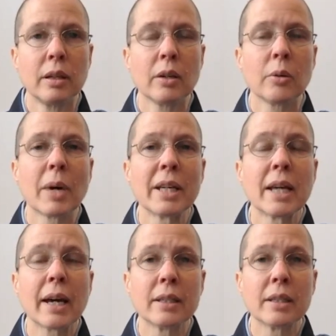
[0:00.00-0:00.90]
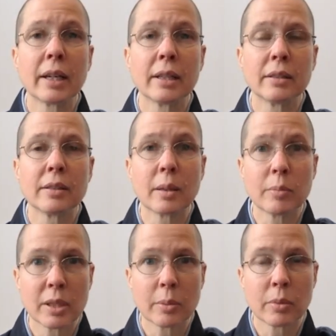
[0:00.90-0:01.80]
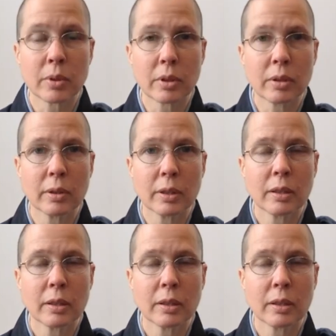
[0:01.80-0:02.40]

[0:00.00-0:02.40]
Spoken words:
Oh, my dad died in September,